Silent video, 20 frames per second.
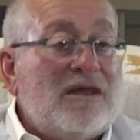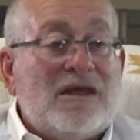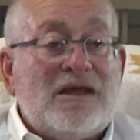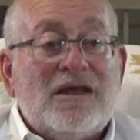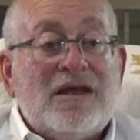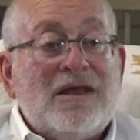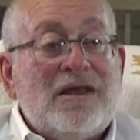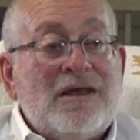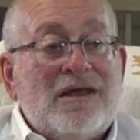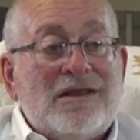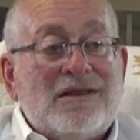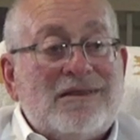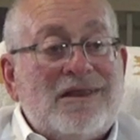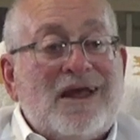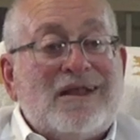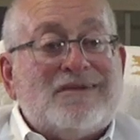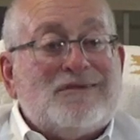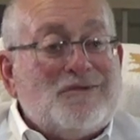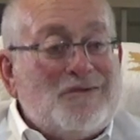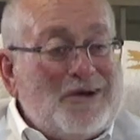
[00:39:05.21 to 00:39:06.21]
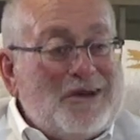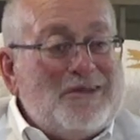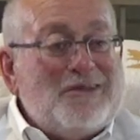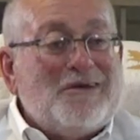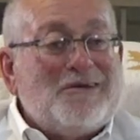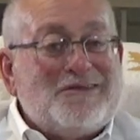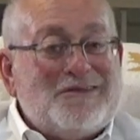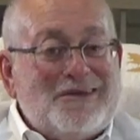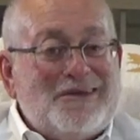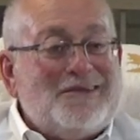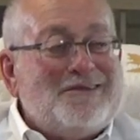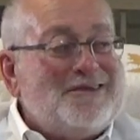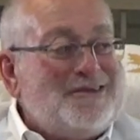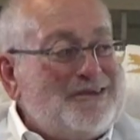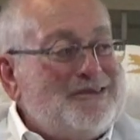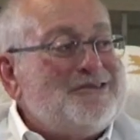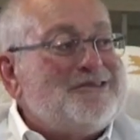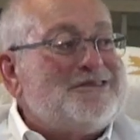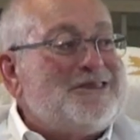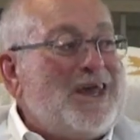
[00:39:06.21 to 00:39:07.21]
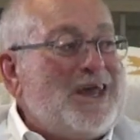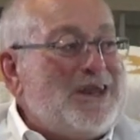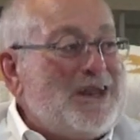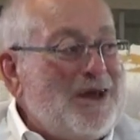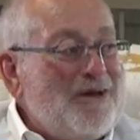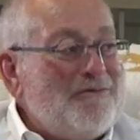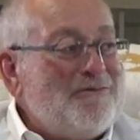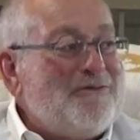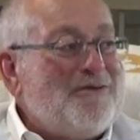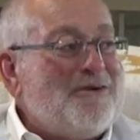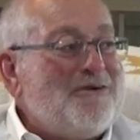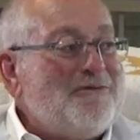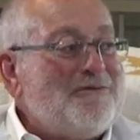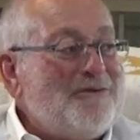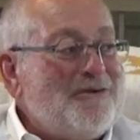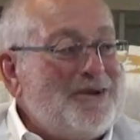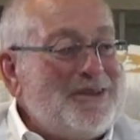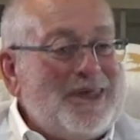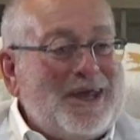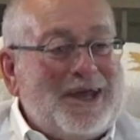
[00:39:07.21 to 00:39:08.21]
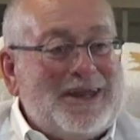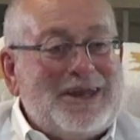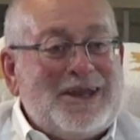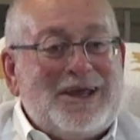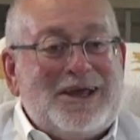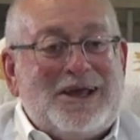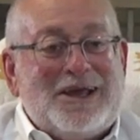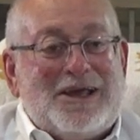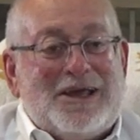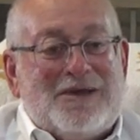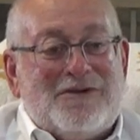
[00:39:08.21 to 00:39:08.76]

I think that's one of those things that you signed up for for that